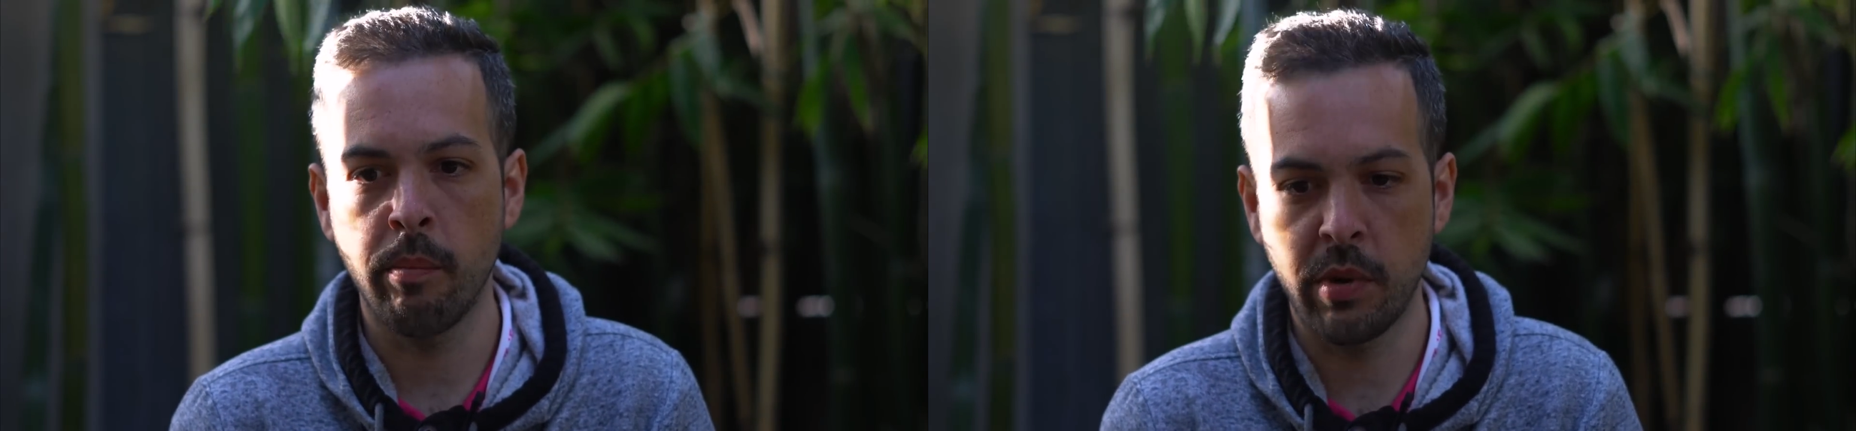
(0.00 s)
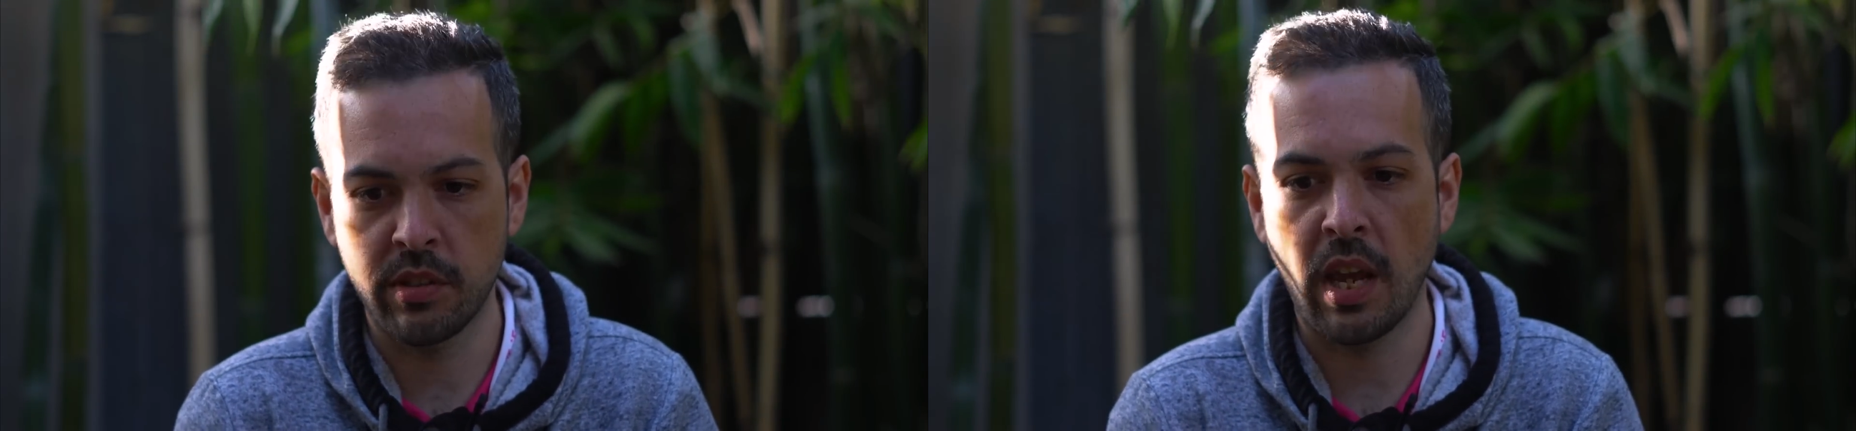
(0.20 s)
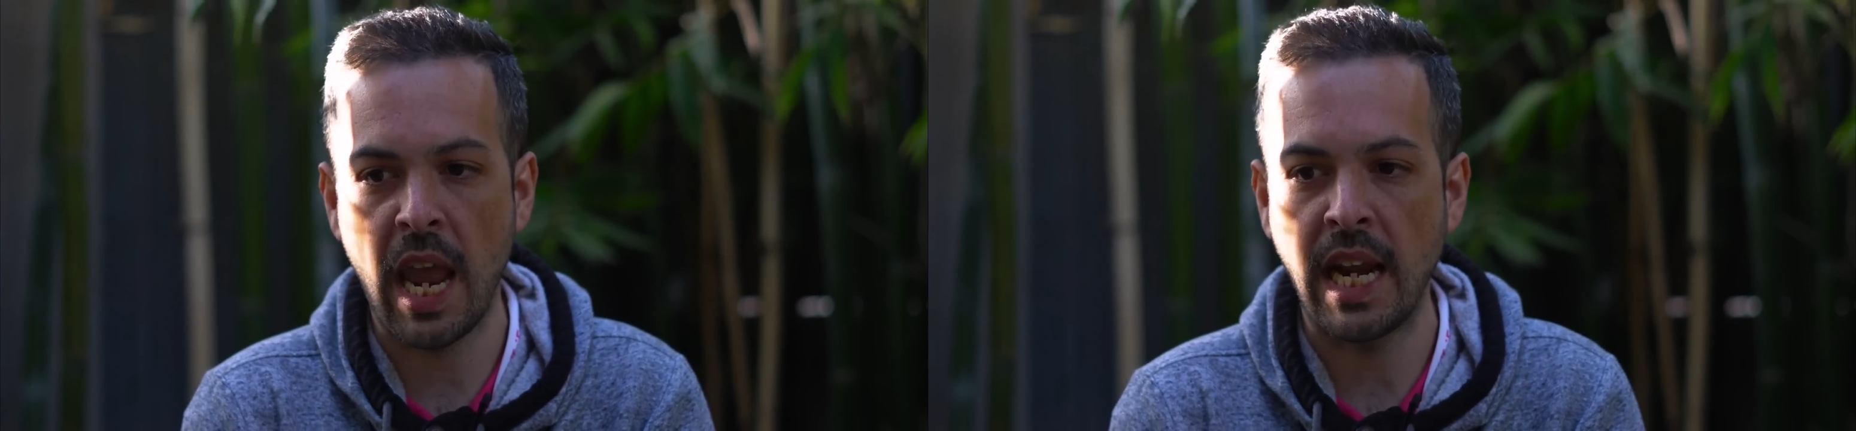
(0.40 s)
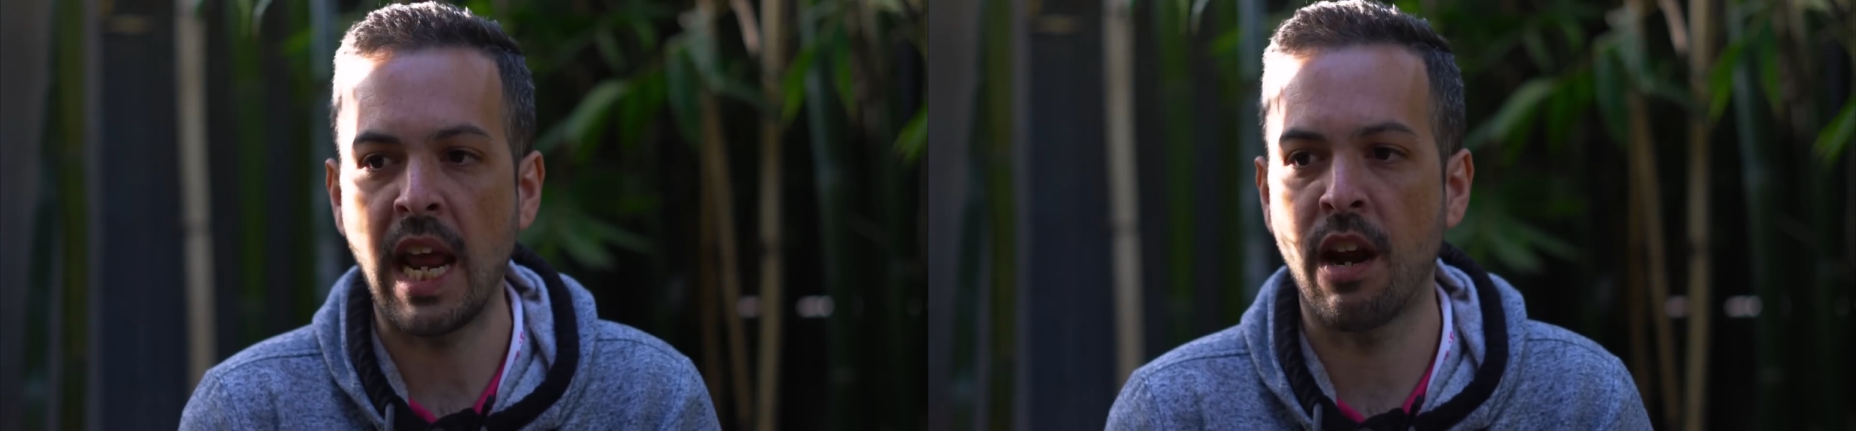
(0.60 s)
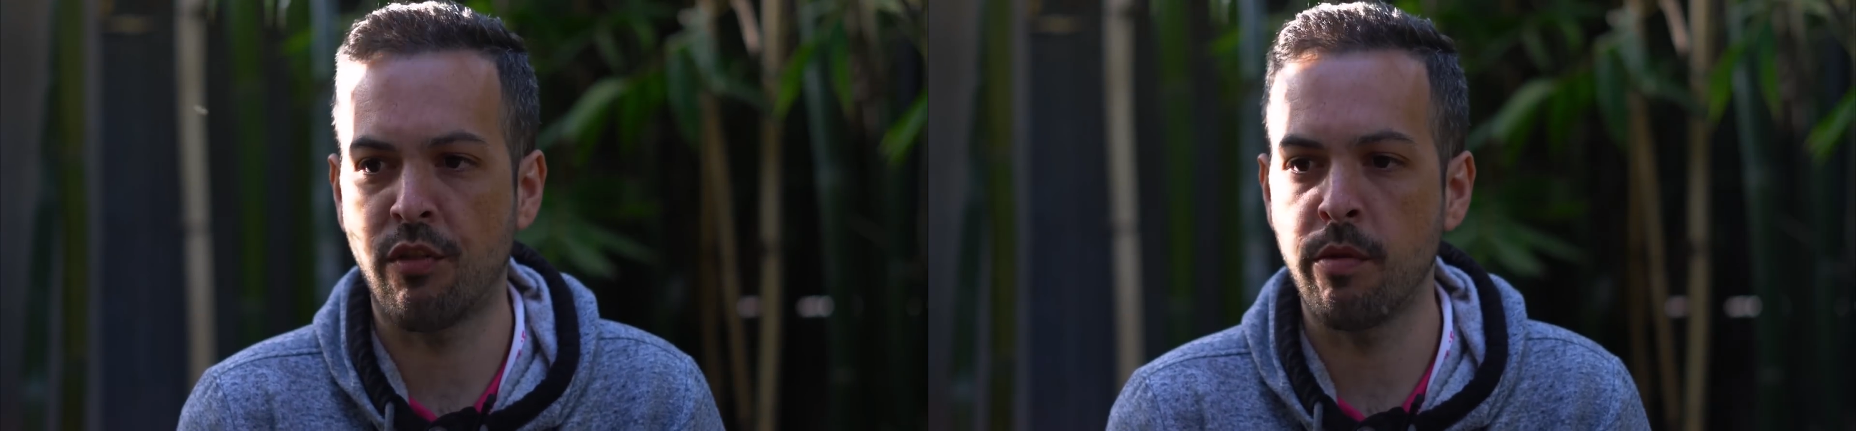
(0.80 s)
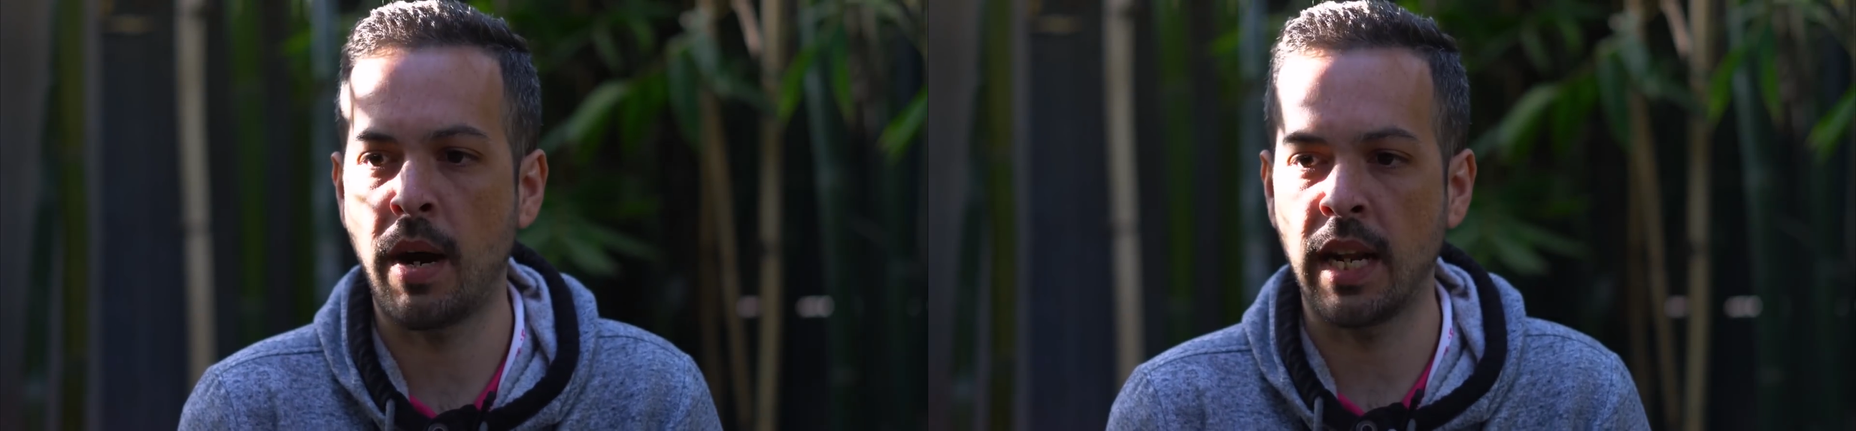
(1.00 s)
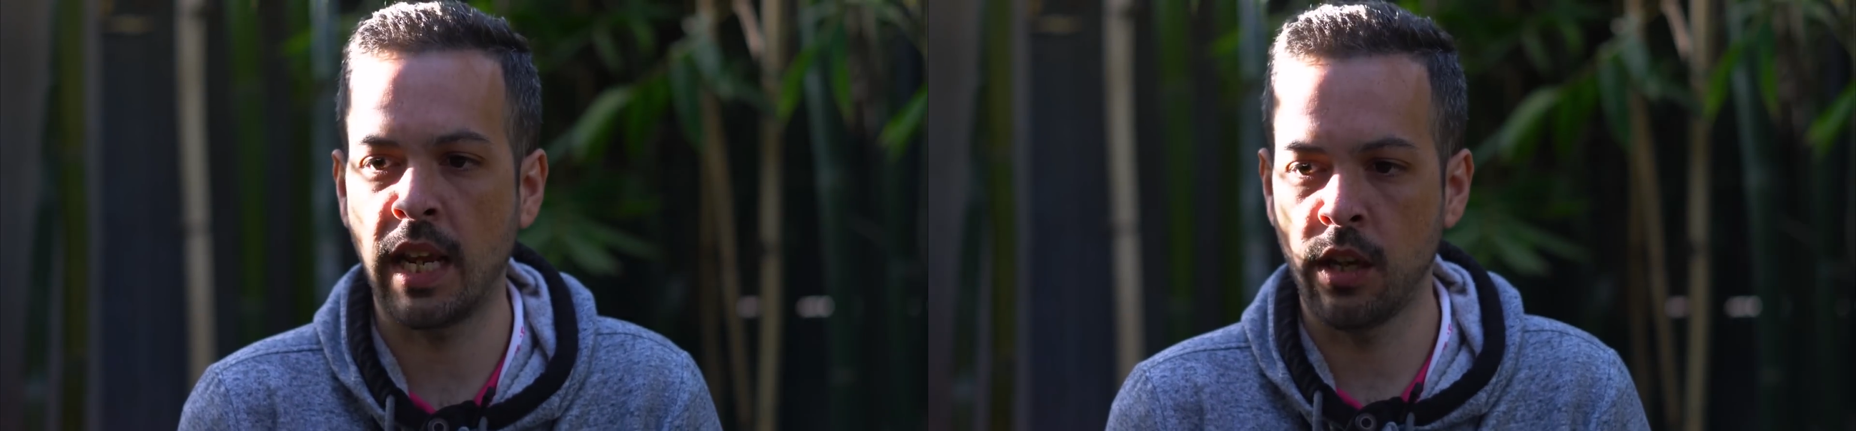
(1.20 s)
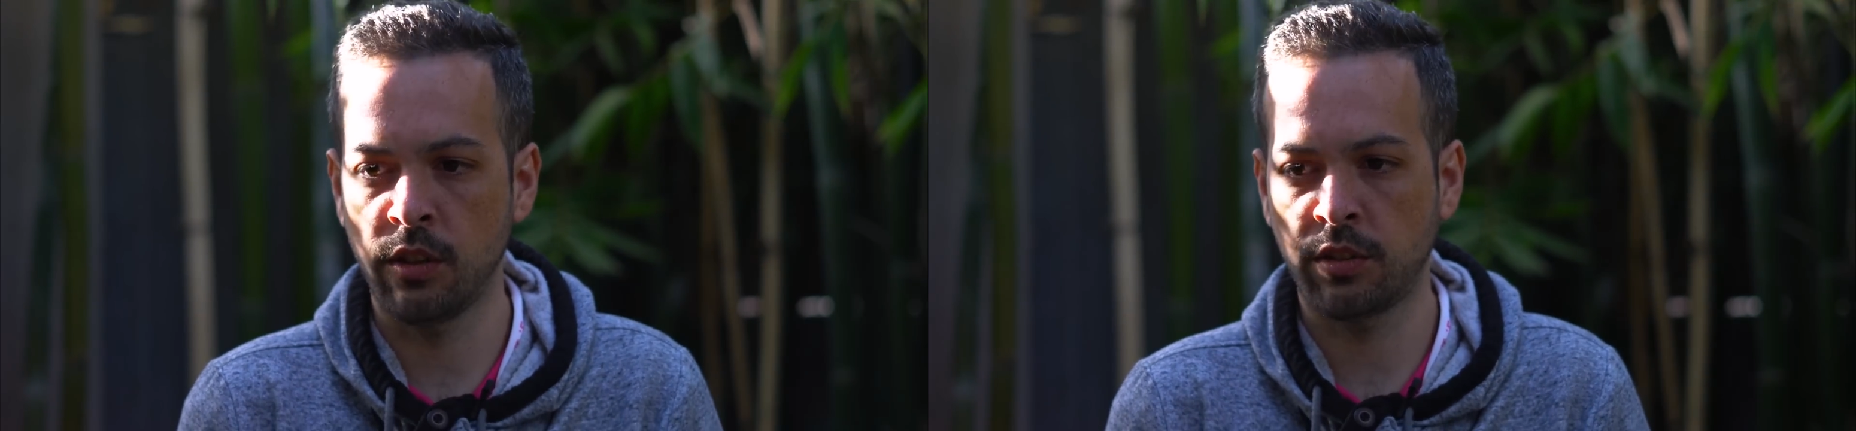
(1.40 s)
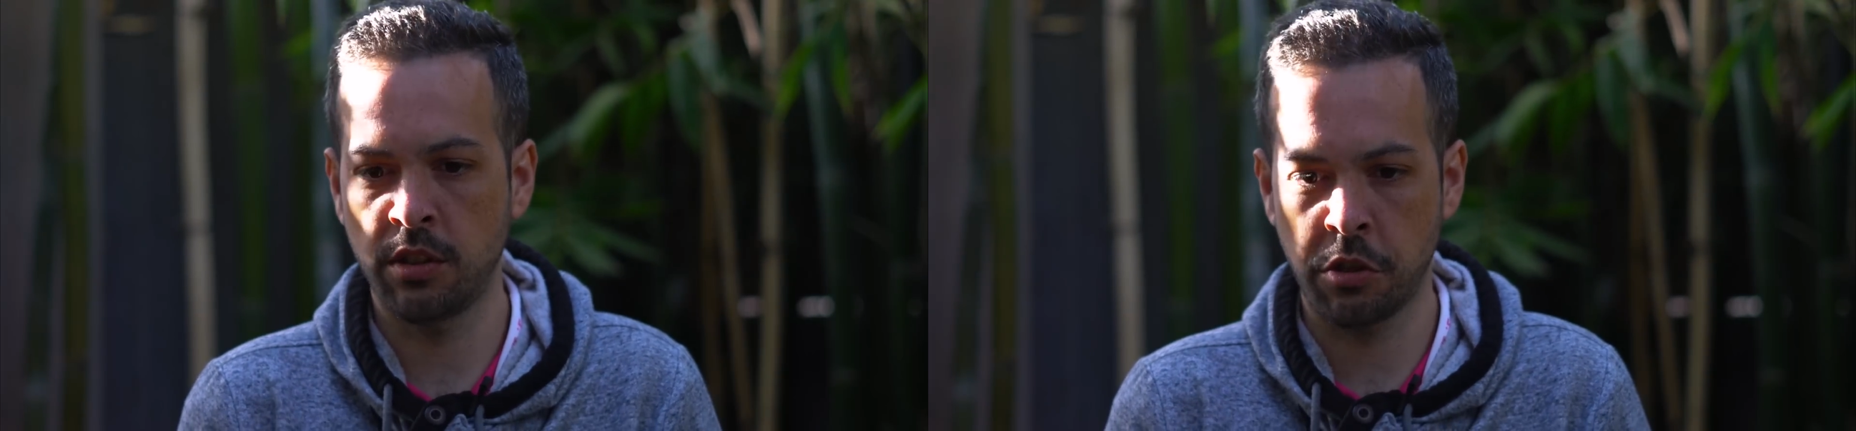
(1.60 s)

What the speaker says: but to hate everybody else